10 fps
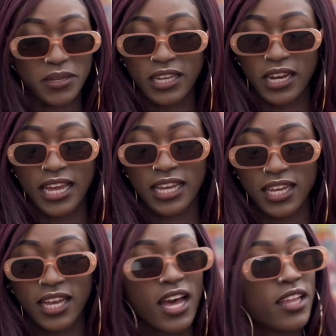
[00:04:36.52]
be like
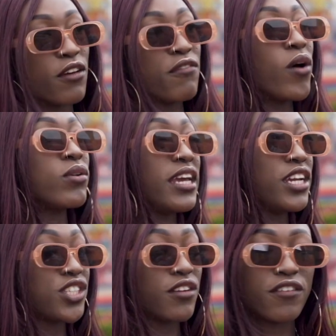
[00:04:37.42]
the
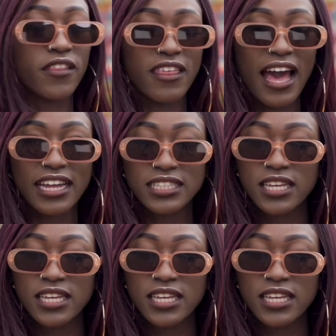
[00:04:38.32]
foundation for that.